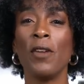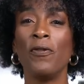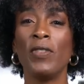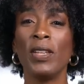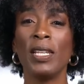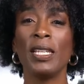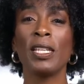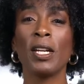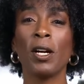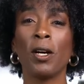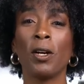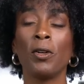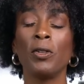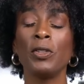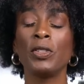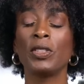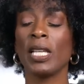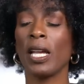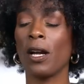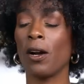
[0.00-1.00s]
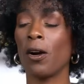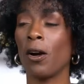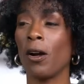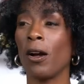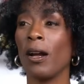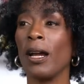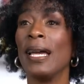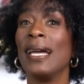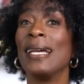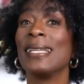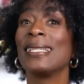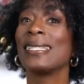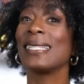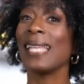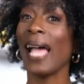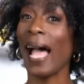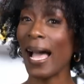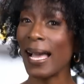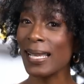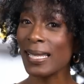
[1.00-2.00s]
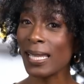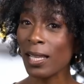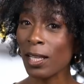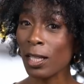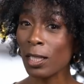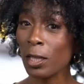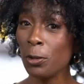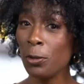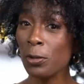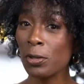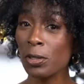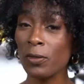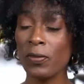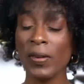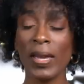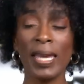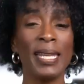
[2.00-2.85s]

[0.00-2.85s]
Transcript: videos that are size inclusive,